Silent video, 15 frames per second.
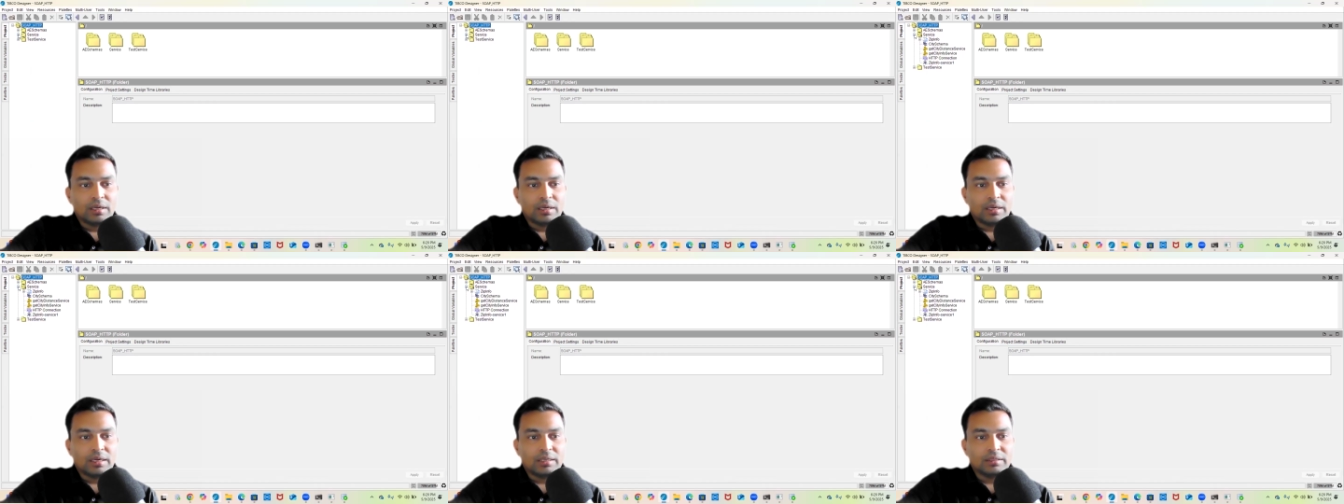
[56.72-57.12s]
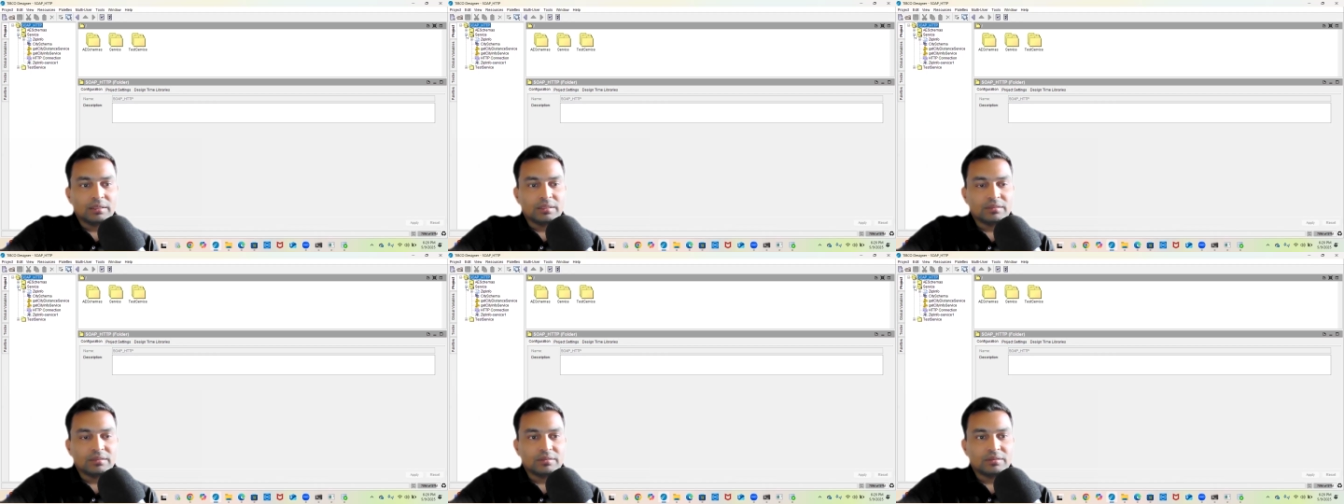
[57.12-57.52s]
And
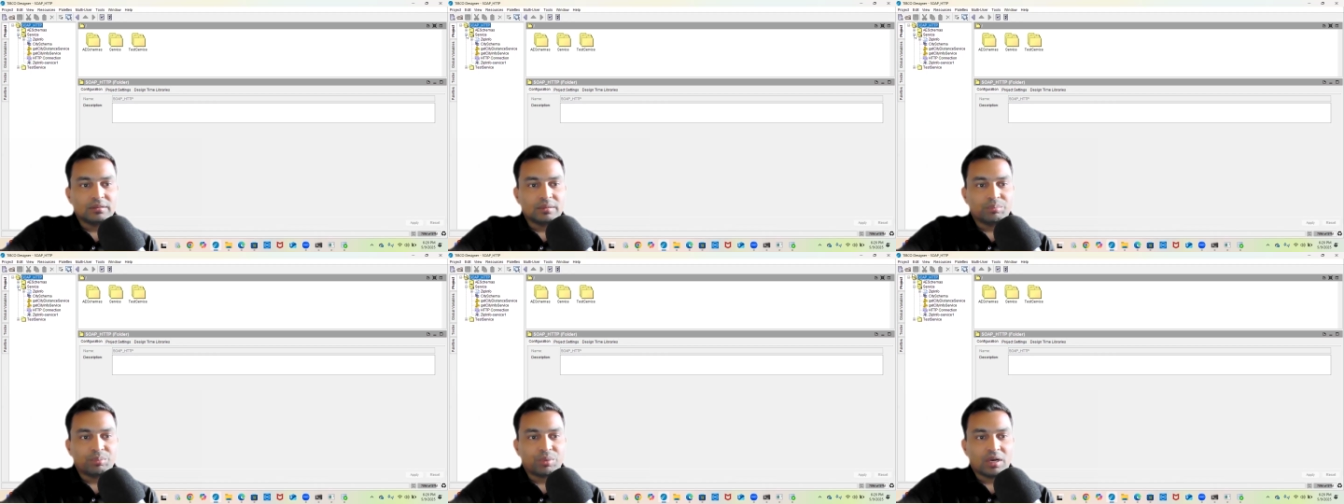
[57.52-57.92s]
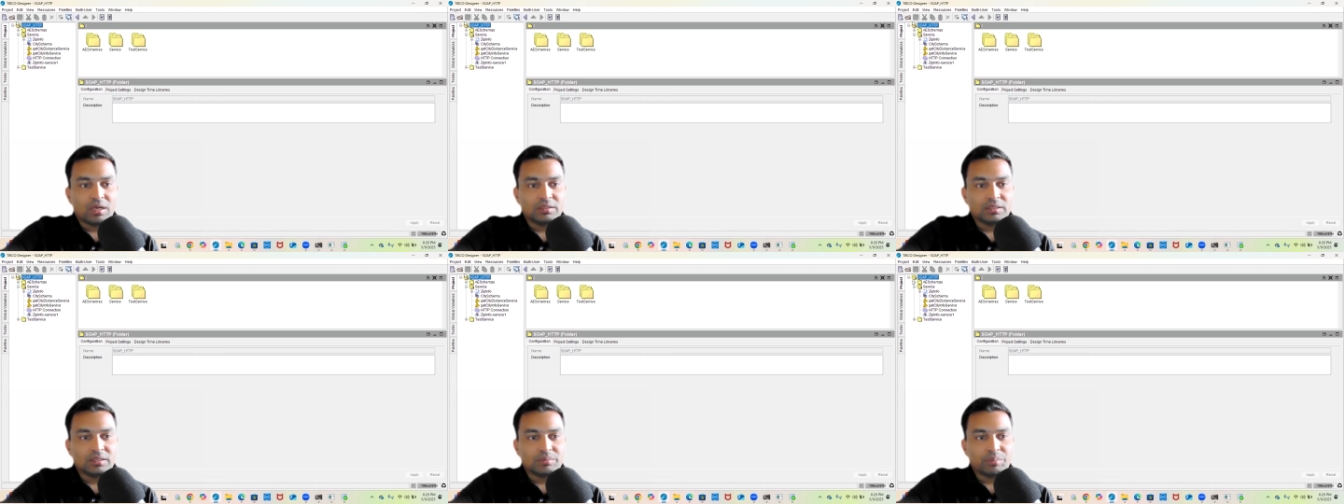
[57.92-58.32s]
this is the
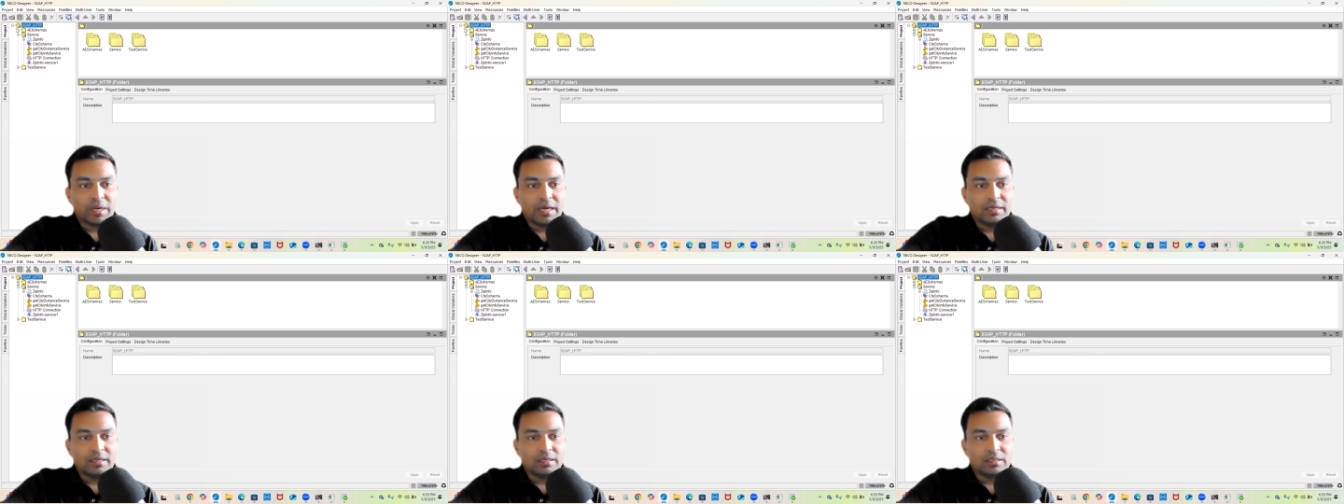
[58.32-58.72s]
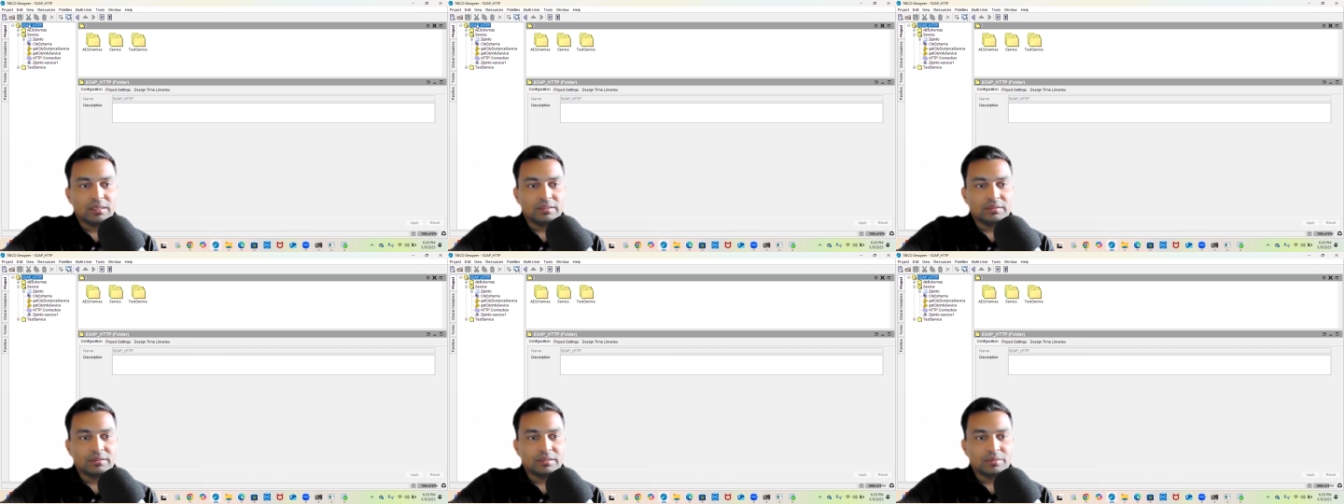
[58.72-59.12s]
project
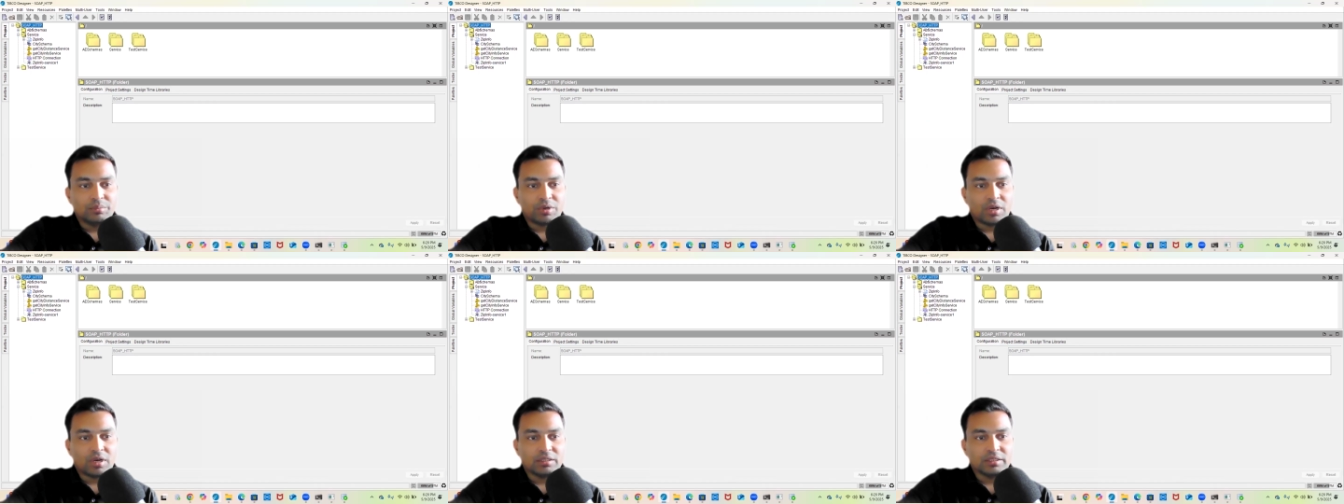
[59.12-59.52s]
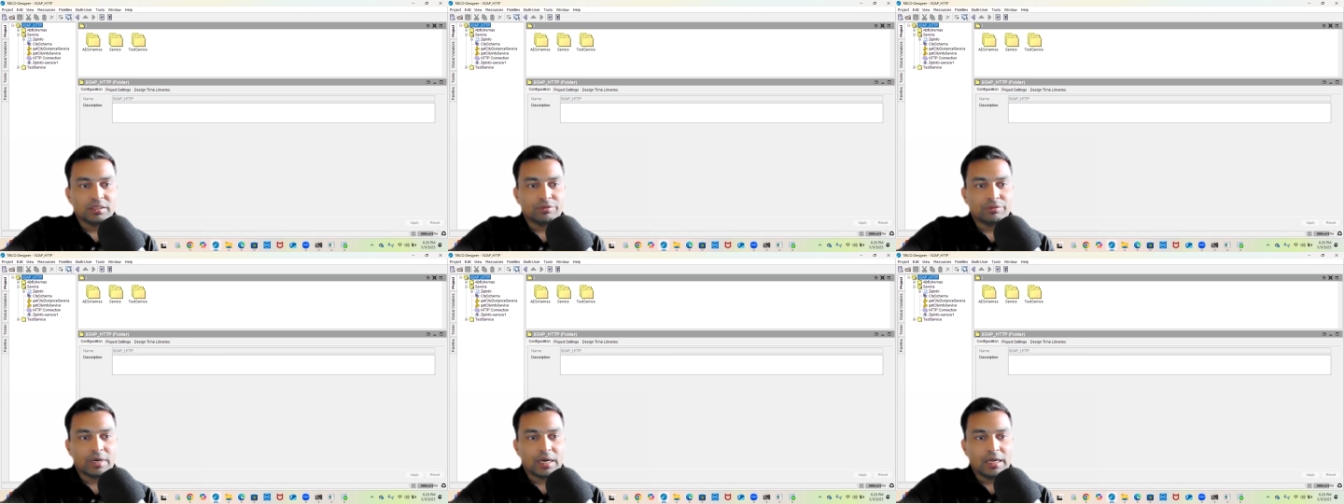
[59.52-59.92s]
panel. These are the
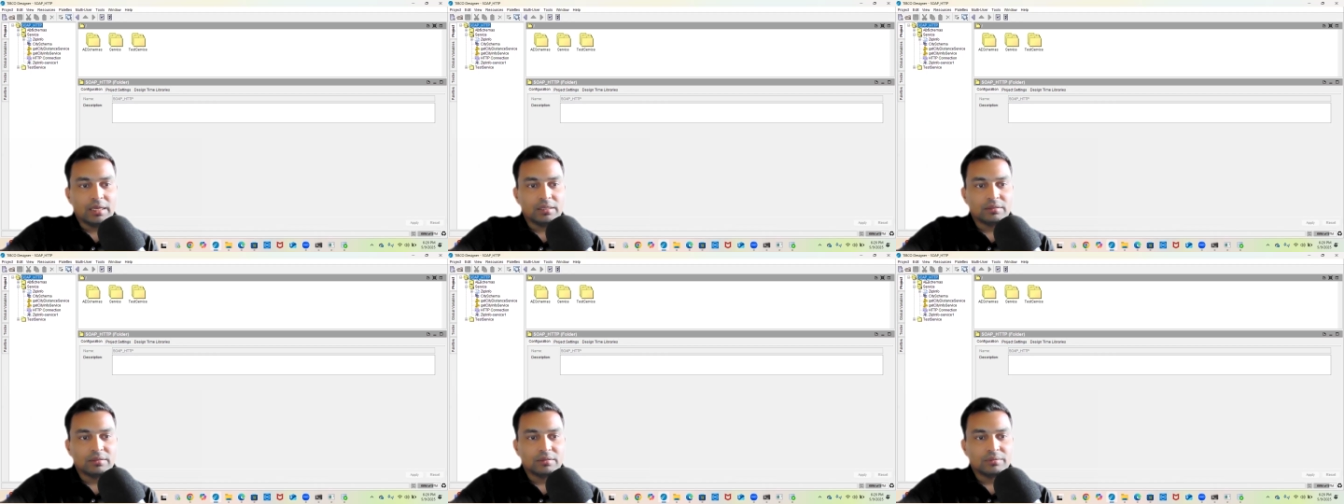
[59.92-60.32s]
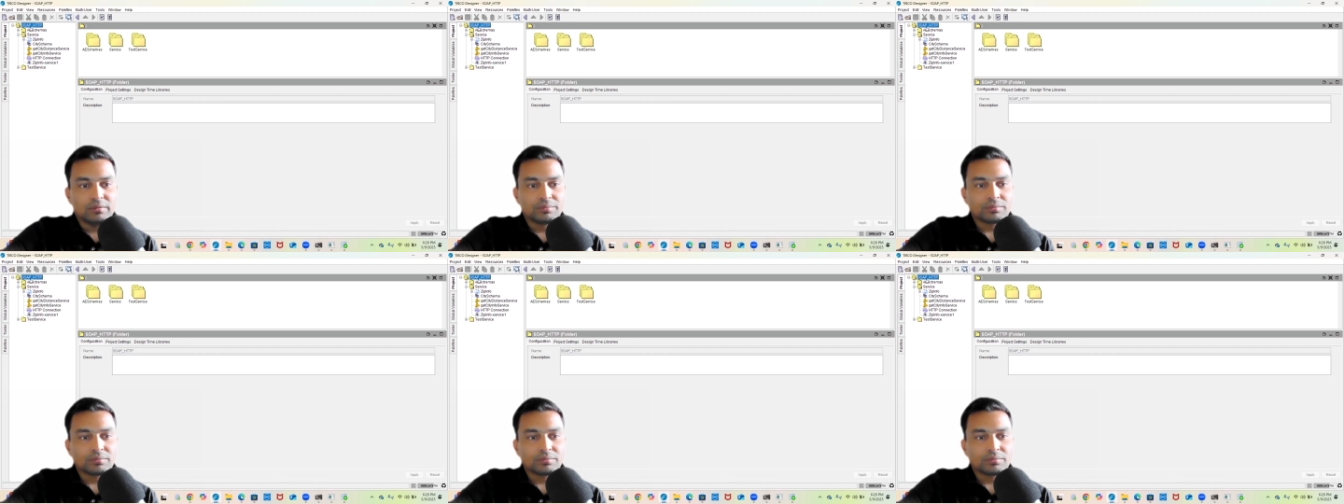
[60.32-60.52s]
project files.